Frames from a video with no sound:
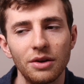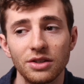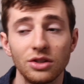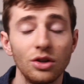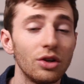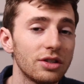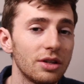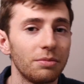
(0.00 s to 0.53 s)
It's
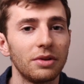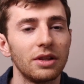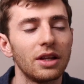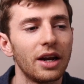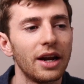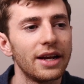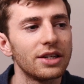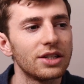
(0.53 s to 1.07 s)
not something
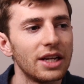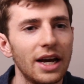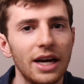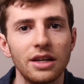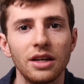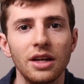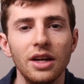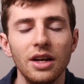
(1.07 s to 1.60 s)
that I actually
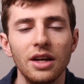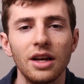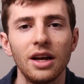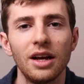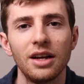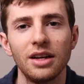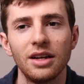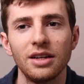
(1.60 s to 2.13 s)
had
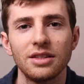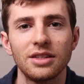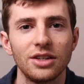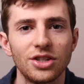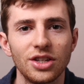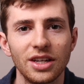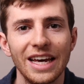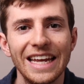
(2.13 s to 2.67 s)

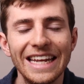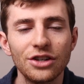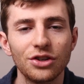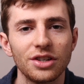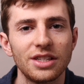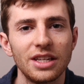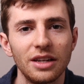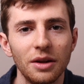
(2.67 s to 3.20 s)
such an
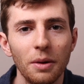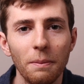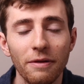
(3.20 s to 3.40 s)
interest in